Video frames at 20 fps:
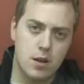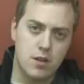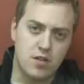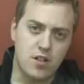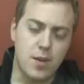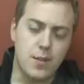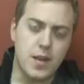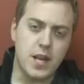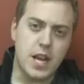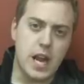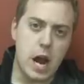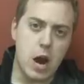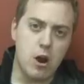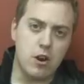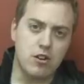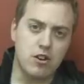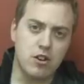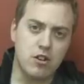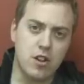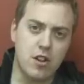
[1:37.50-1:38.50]
Some of the
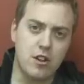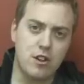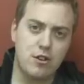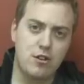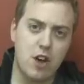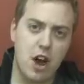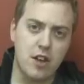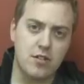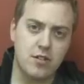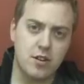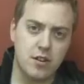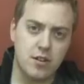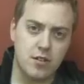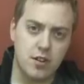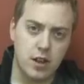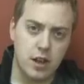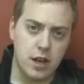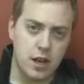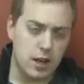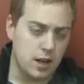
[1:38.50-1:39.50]
characters in the Justice
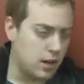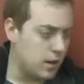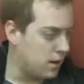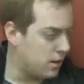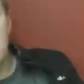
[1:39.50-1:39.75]
League.